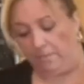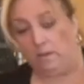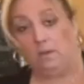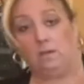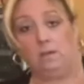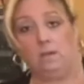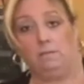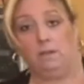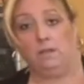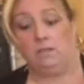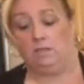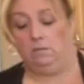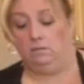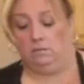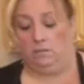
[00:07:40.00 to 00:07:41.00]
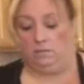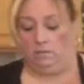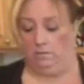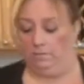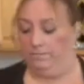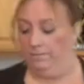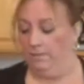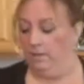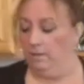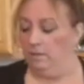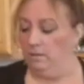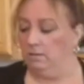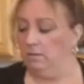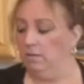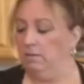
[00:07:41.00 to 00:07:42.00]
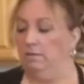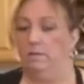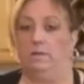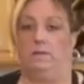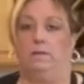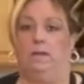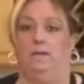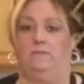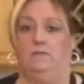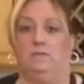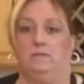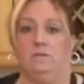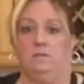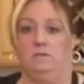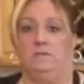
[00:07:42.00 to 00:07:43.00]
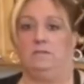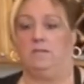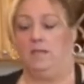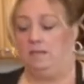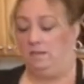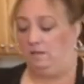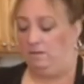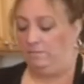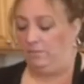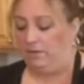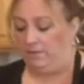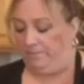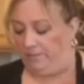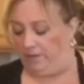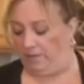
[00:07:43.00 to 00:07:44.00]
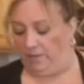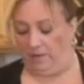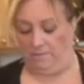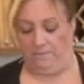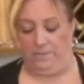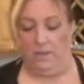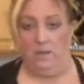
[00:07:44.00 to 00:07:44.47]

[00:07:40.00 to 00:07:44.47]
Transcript: get my cute little, I don't need to have this standing up there. There we go.